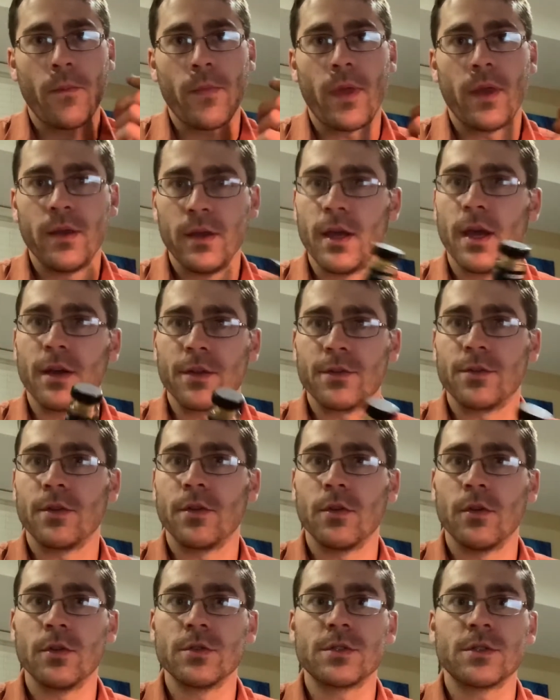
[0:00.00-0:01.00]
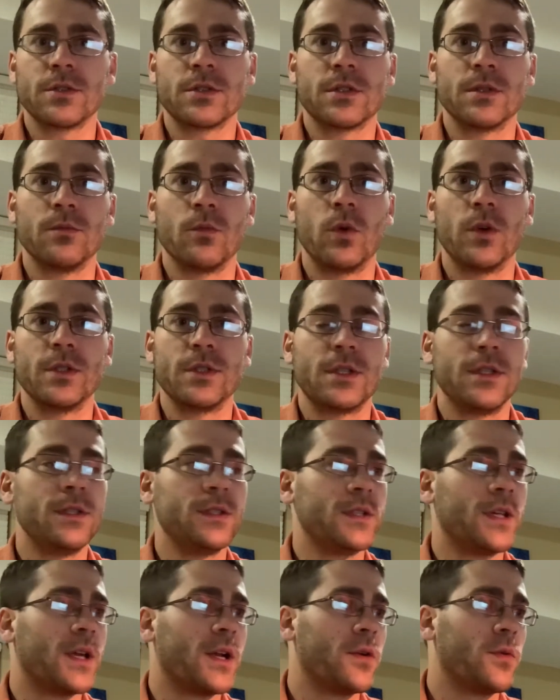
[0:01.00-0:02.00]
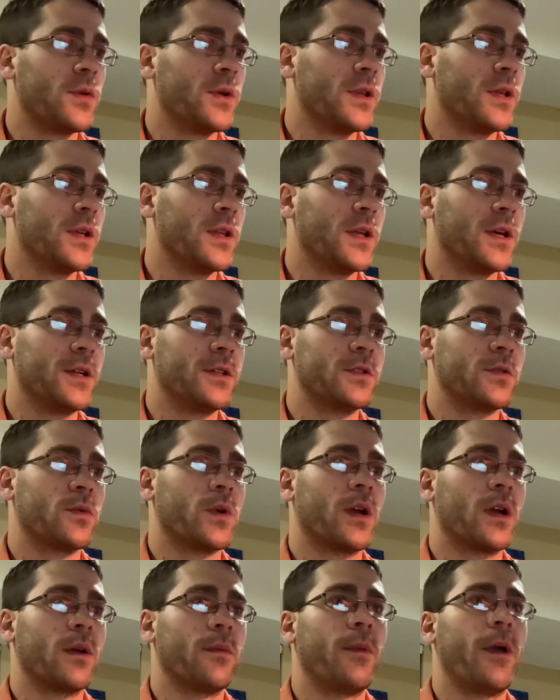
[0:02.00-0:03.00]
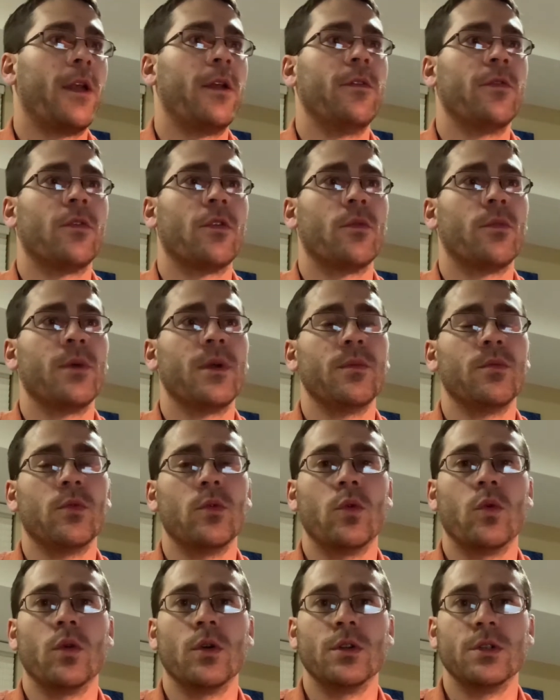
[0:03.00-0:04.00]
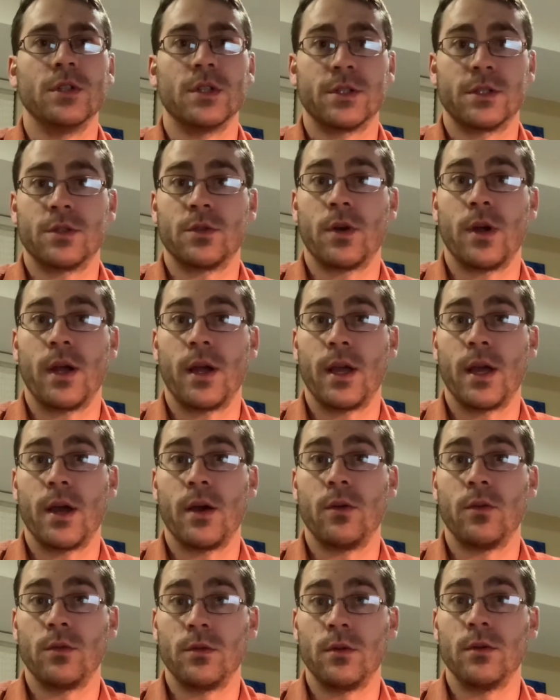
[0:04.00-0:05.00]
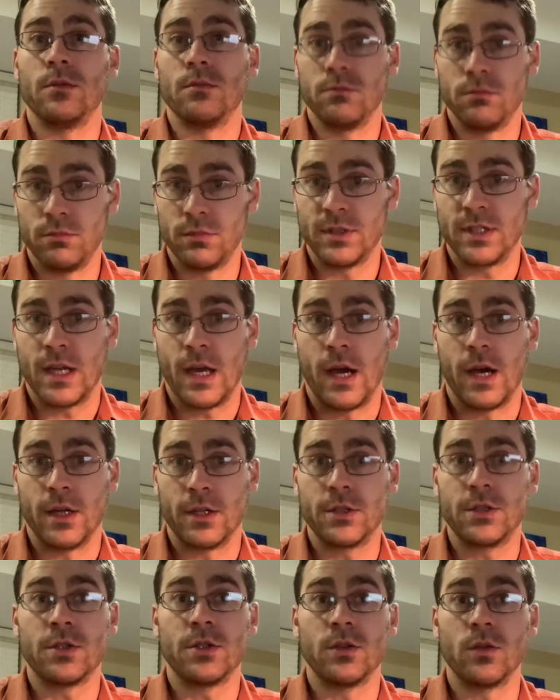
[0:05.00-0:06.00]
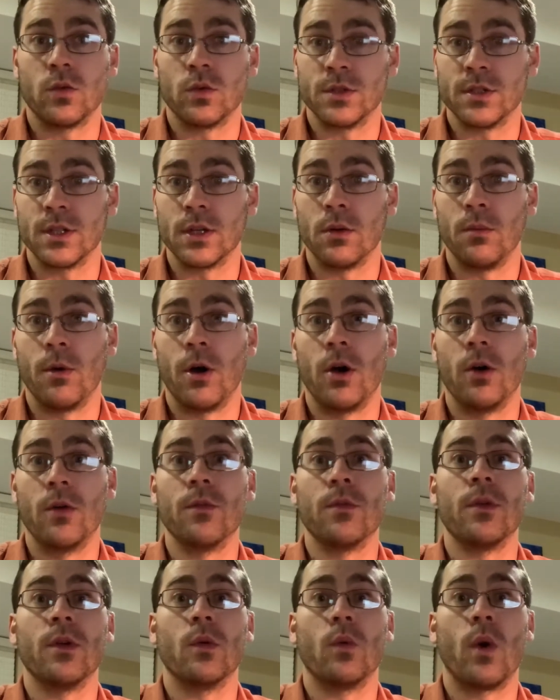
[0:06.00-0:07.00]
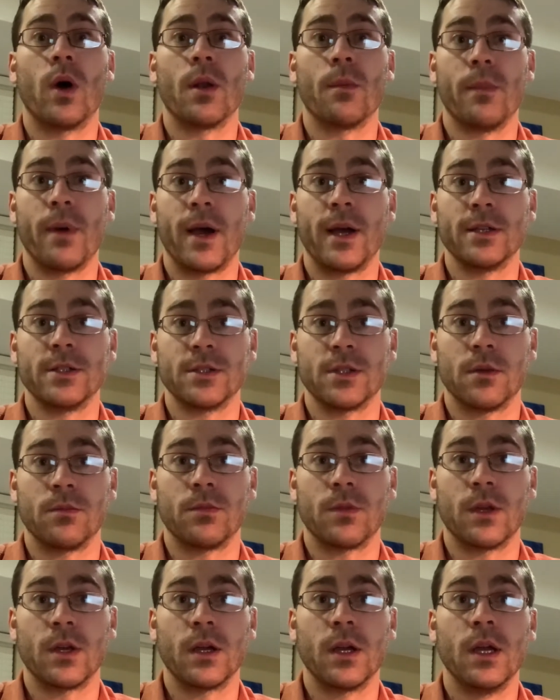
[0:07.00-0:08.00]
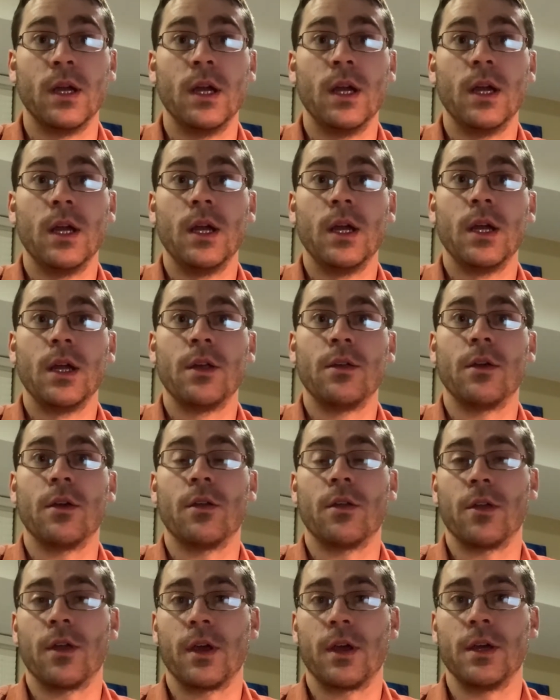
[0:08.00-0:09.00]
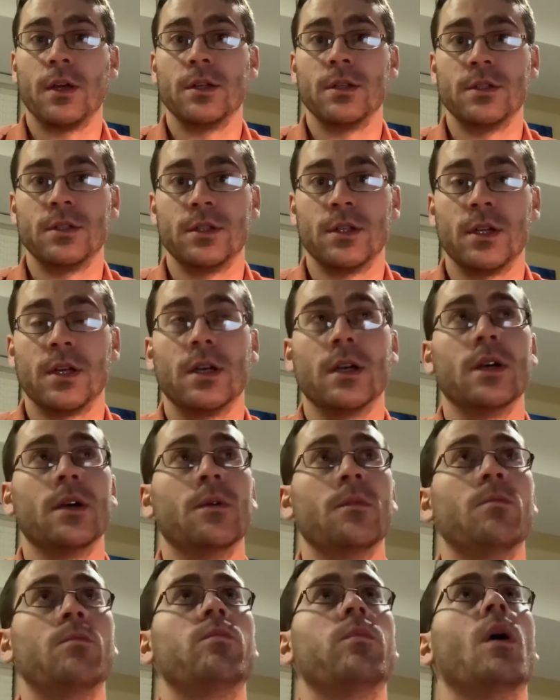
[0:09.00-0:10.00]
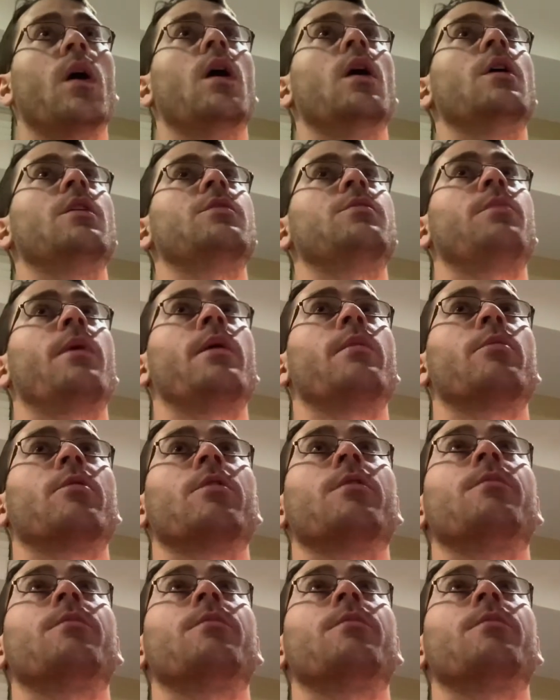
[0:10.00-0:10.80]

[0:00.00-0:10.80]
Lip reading: Yeah, so those are some whiskeys that I really like to recommend for people who are just trying out Scotch or single malt and want to buy something. The other thing is Speyburn.